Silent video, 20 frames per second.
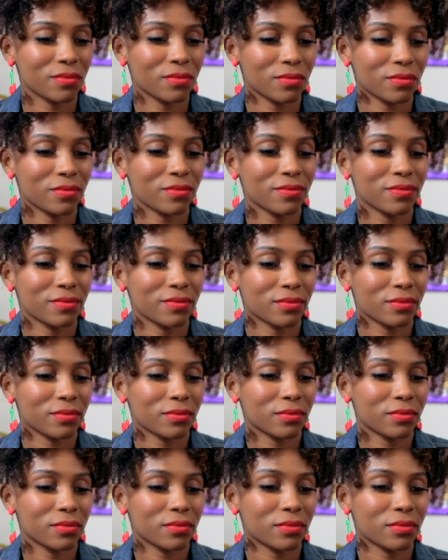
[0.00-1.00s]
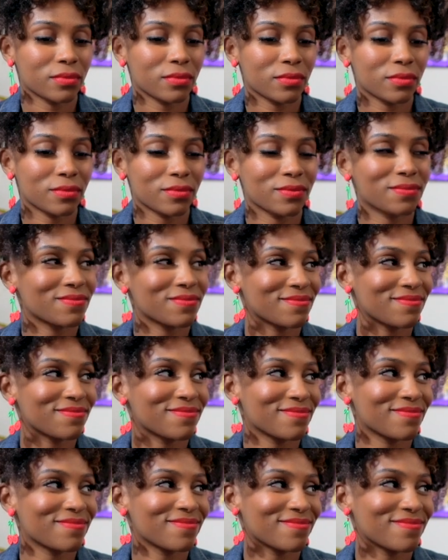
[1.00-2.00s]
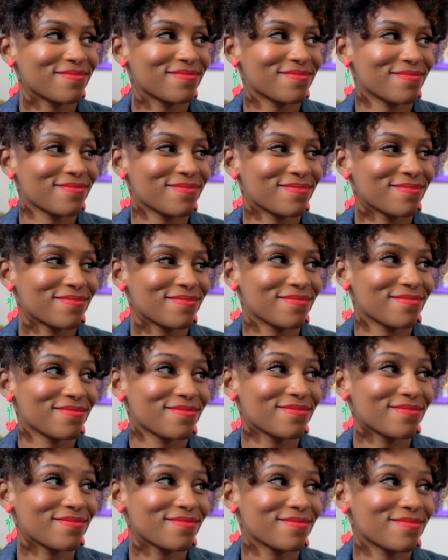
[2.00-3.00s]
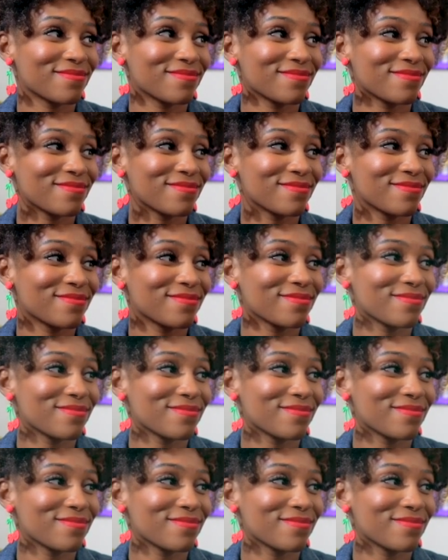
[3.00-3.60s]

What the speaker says: (silent)